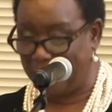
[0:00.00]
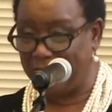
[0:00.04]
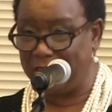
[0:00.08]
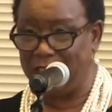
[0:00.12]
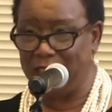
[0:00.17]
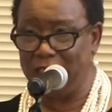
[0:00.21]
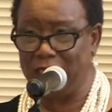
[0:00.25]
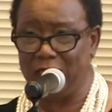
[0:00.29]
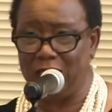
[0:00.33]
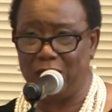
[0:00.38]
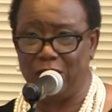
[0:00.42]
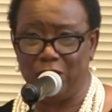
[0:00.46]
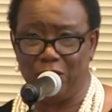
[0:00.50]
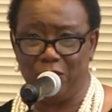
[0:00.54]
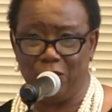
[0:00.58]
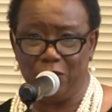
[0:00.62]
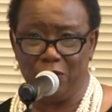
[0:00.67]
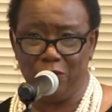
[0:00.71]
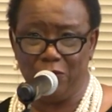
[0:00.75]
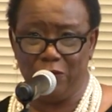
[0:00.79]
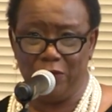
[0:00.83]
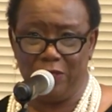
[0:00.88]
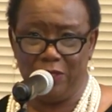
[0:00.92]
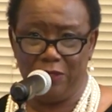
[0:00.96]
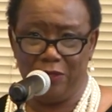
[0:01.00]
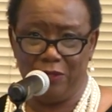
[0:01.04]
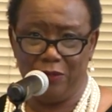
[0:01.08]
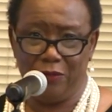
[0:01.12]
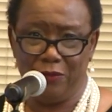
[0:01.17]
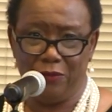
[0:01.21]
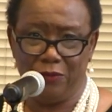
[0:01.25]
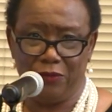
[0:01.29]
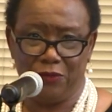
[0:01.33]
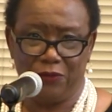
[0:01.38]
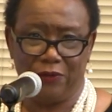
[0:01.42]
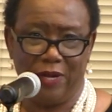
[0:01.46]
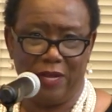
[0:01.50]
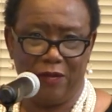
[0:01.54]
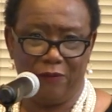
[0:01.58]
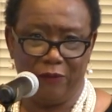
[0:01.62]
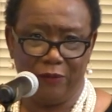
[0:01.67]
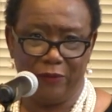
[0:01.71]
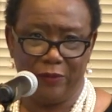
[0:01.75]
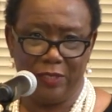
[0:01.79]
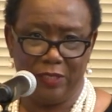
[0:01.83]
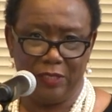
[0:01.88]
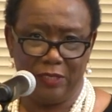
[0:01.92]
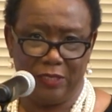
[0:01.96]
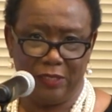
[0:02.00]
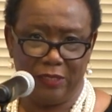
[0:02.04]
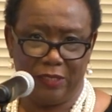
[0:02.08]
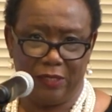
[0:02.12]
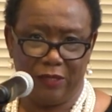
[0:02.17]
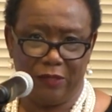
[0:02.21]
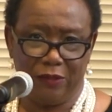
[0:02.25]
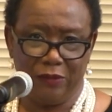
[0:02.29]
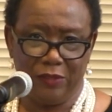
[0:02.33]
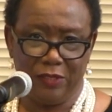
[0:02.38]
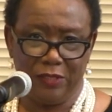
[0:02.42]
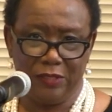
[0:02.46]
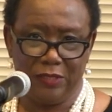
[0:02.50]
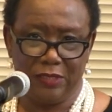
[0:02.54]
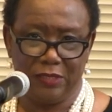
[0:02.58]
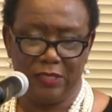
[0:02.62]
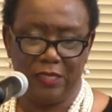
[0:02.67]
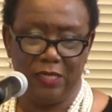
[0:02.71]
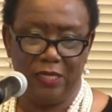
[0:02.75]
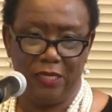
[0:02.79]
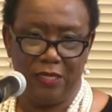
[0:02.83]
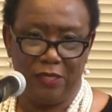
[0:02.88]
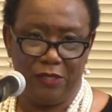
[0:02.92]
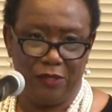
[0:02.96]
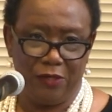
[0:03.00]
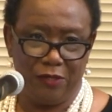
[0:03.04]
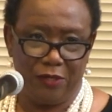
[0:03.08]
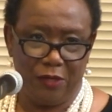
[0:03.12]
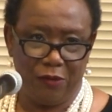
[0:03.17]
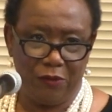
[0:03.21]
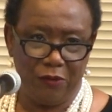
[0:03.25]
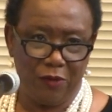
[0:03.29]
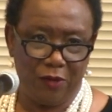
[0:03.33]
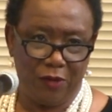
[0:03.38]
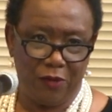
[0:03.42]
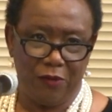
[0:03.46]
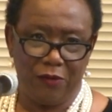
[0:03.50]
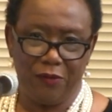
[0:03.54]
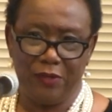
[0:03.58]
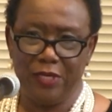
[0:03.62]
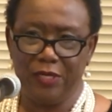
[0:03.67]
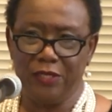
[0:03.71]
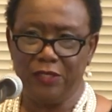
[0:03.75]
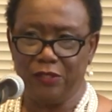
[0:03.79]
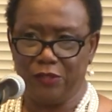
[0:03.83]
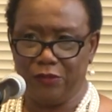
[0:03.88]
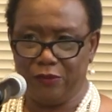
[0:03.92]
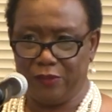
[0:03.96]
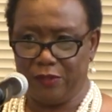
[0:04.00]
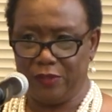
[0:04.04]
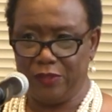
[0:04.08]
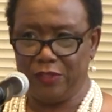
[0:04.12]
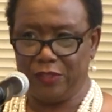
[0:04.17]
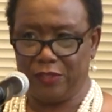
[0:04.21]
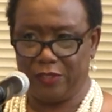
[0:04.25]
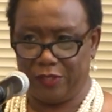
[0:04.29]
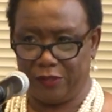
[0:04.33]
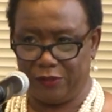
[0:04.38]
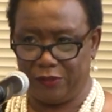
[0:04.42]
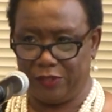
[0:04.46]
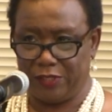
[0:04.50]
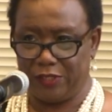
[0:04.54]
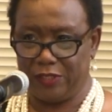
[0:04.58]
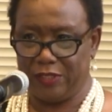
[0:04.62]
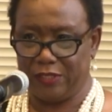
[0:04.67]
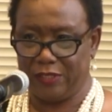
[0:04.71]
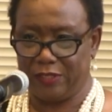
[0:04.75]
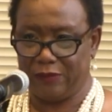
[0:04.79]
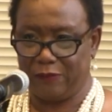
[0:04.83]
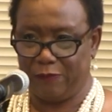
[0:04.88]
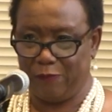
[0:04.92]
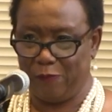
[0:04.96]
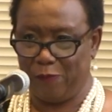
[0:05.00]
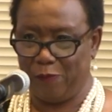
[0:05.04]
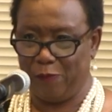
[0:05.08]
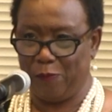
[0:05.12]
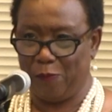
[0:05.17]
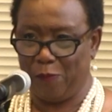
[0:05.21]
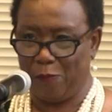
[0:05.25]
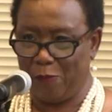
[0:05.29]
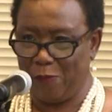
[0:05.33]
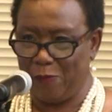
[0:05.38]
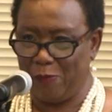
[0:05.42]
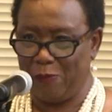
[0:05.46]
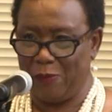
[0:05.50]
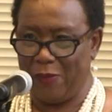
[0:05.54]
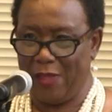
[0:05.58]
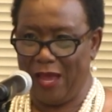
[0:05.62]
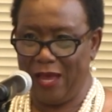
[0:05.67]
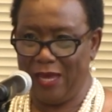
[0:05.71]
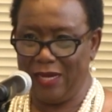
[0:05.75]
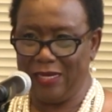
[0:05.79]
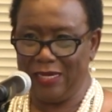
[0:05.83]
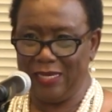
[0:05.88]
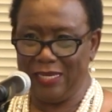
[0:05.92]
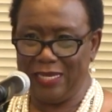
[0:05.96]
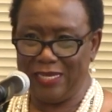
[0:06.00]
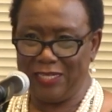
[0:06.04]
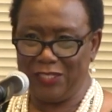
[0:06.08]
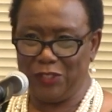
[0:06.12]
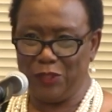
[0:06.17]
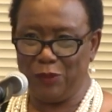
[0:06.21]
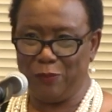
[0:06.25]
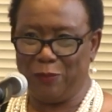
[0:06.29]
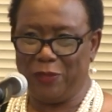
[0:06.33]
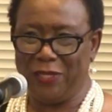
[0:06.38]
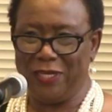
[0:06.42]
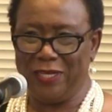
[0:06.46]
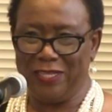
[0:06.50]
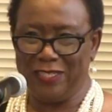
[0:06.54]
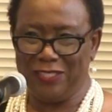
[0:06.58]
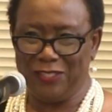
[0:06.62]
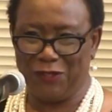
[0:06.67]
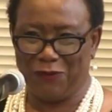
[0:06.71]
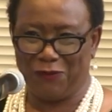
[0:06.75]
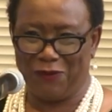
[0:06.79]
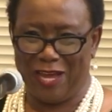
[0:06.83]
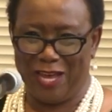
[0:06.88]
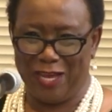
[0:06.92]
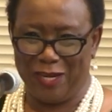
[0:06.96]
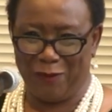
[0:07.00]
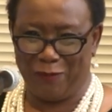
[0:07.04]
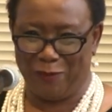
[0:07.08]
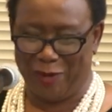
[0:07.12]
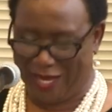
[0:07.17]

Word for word: I did learn when you travel in the Dakotas, you don't go there during Sturgis. Not unless you plan to ride a